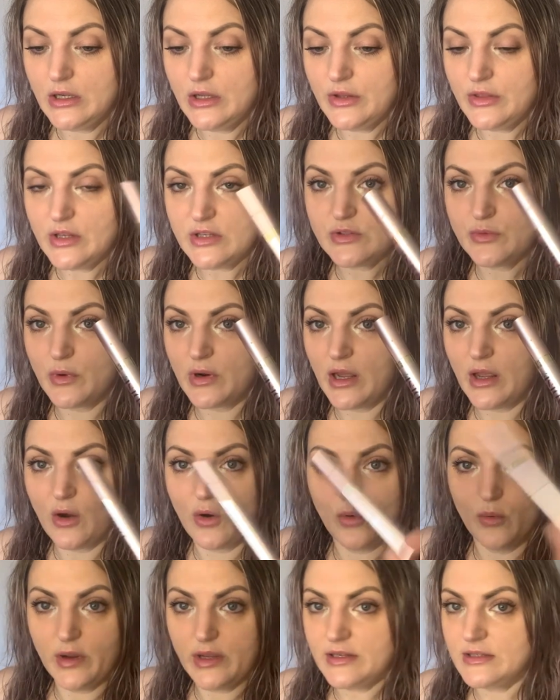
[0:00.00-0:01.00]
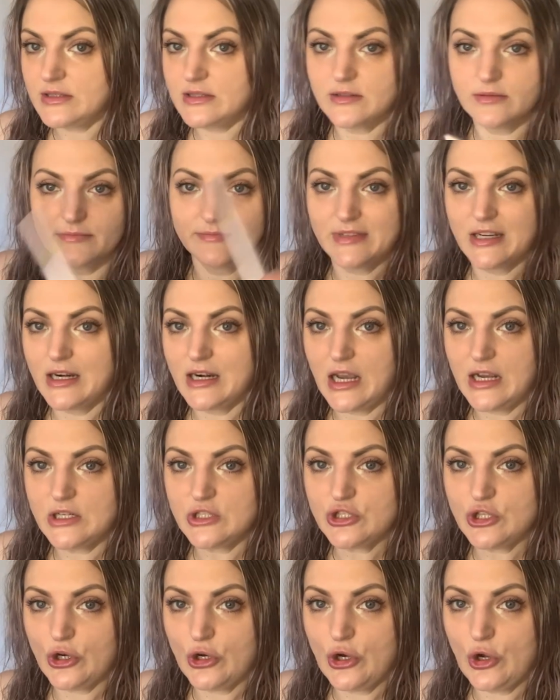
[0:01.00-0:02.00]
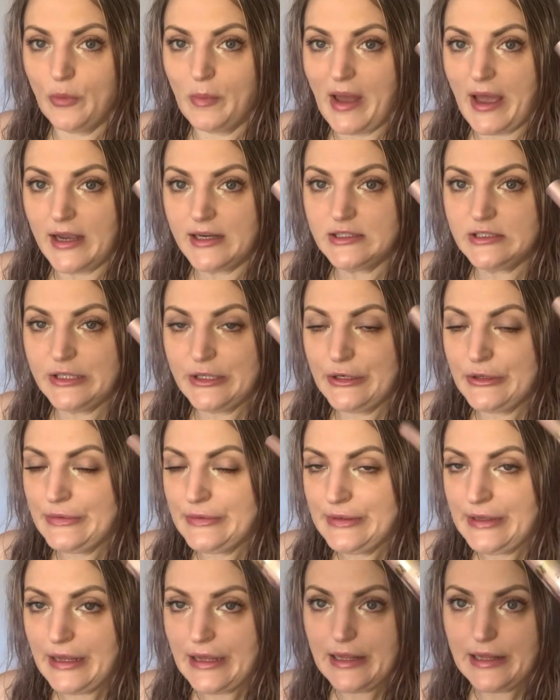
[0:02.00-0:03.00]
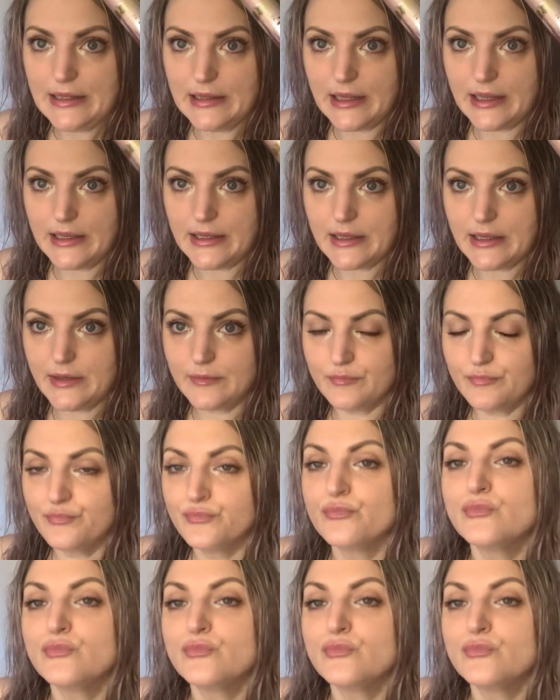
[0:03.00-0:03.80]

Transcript: this one I always circle back to. I like it.